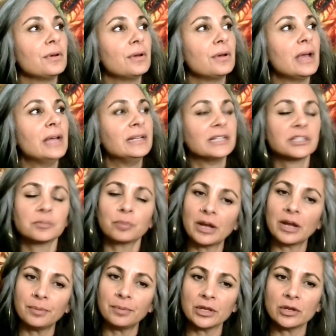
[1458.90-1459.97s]
and it's
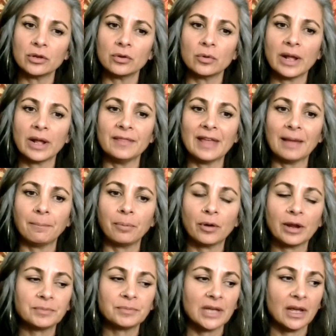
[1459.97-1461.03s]
prepping you, and that
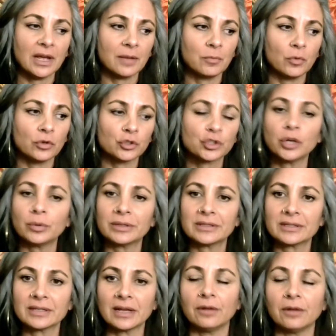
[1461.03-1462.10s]
prep time will show
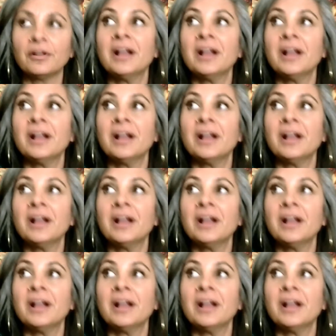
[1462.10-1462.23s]
itself